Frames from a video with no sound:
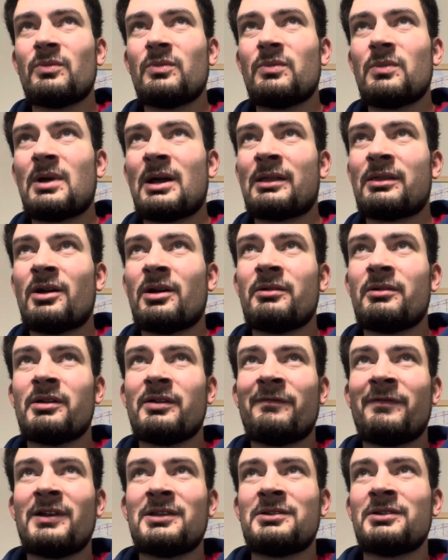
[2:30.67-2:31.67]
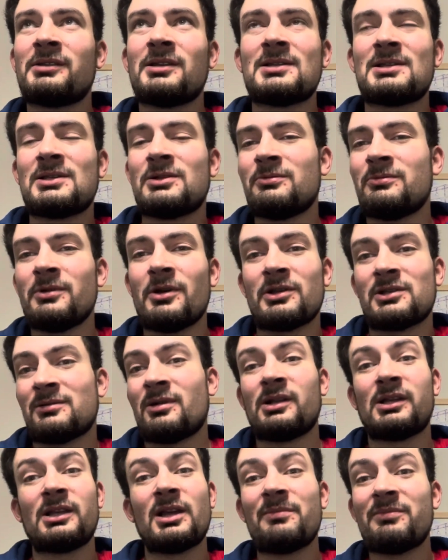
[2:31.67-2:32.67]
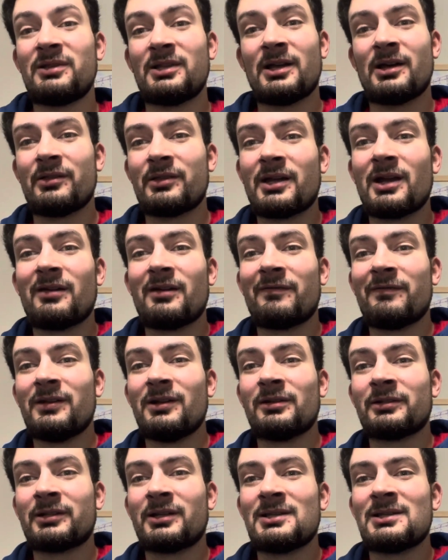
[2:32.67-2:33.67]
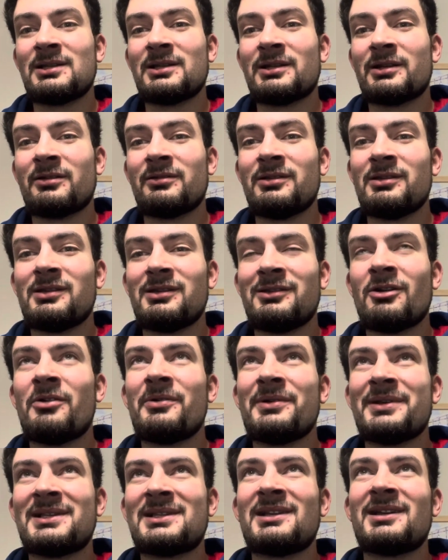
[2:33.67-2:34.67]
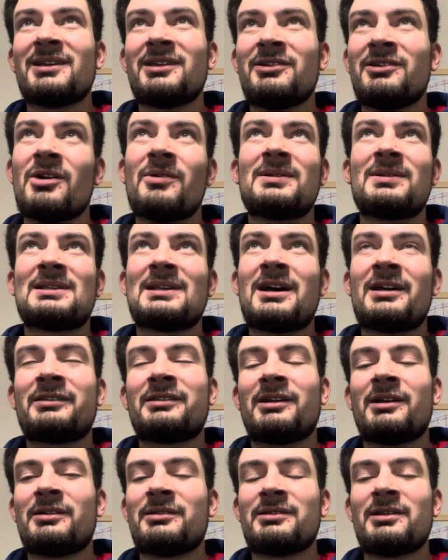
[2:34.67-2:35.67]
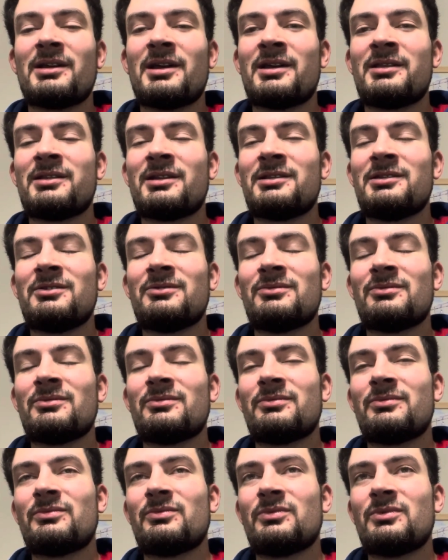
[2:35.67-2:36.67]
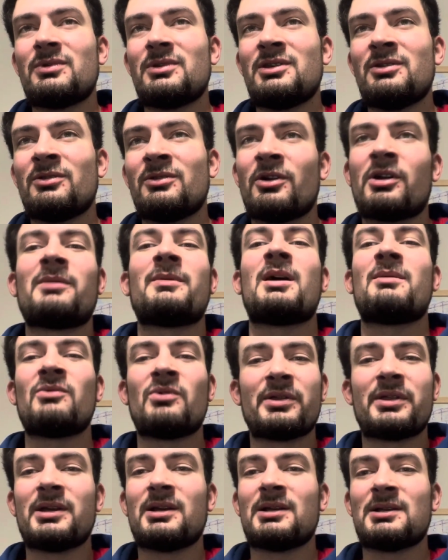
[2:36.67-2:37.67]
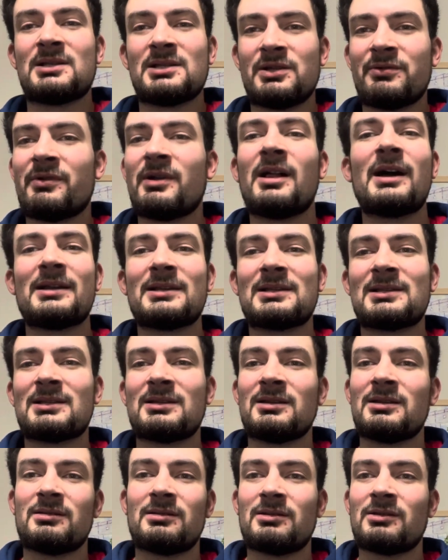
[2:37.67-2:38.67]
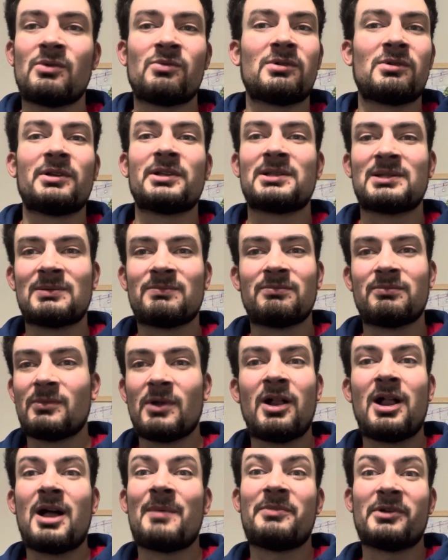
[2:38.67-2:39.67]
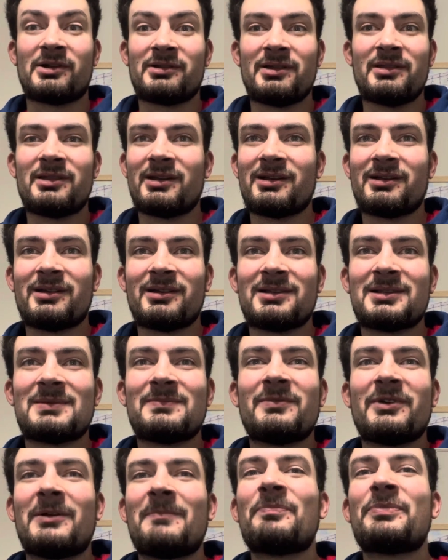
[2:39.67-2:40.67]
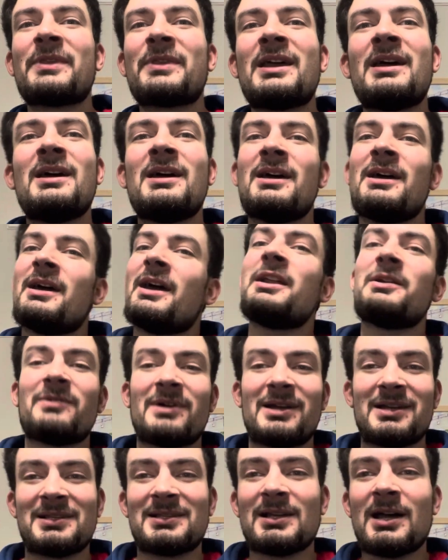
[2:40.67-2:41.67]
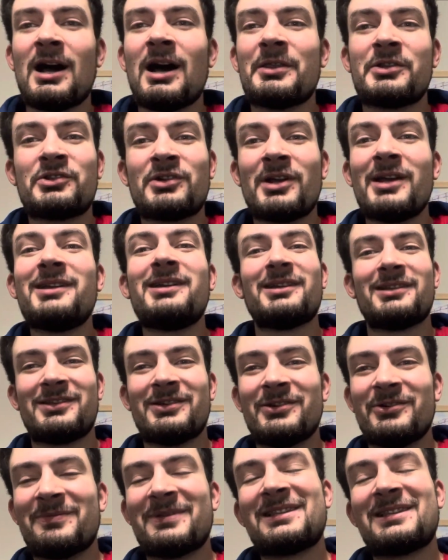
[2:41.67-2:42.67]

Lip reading: I thought if I took this, who knows, I'll end up in the healthcare field, because, you always think you know what's out there, and then you learn about more things and you realize that the world's a lot bigger than you think it is. But anyways, the trachea tube.